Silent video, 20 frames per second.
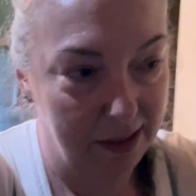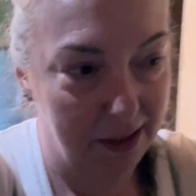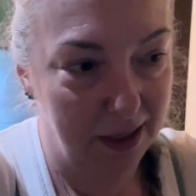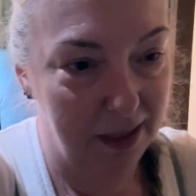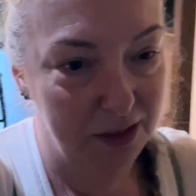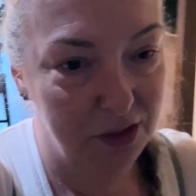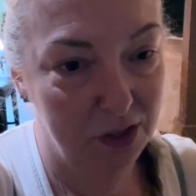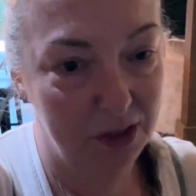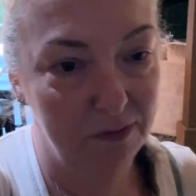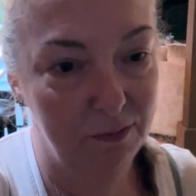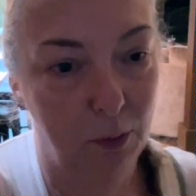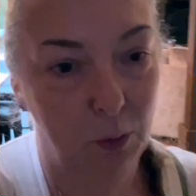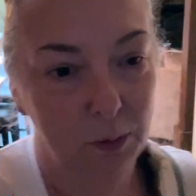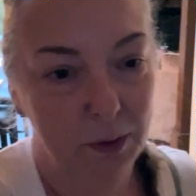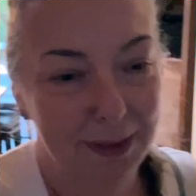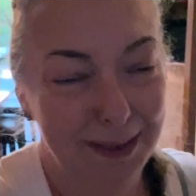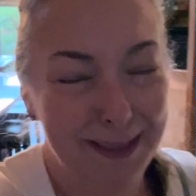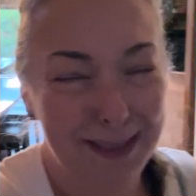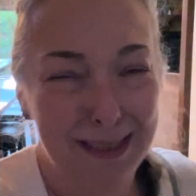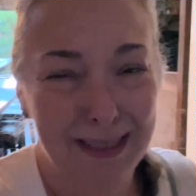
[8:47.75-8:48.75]
I just
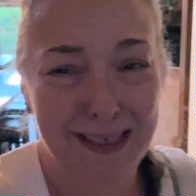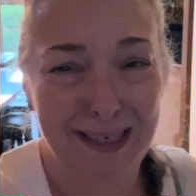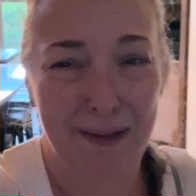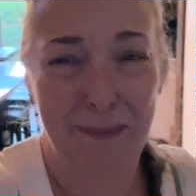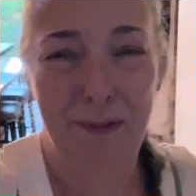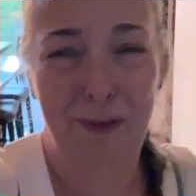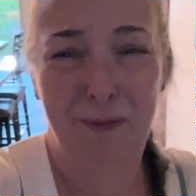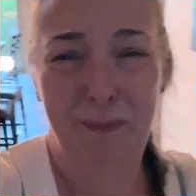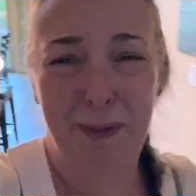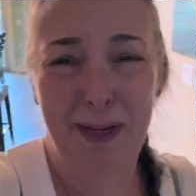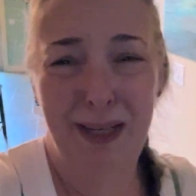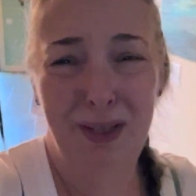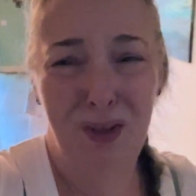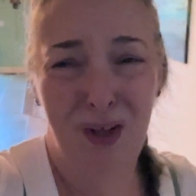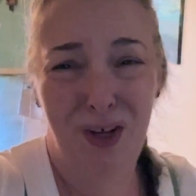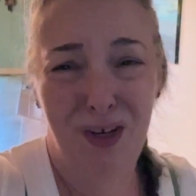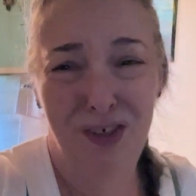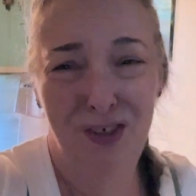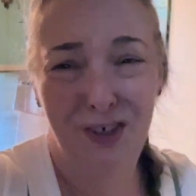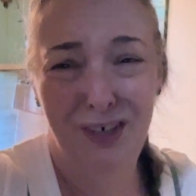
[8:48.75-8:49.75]
folded some of my
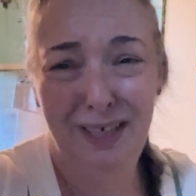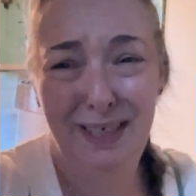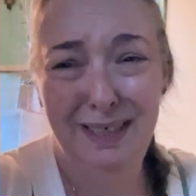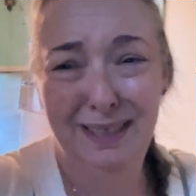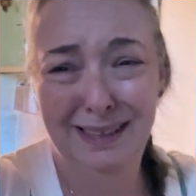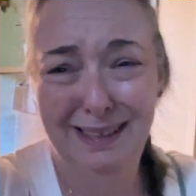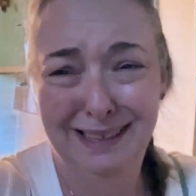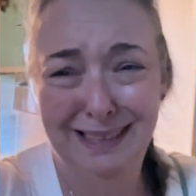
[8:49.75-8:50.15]
laundry.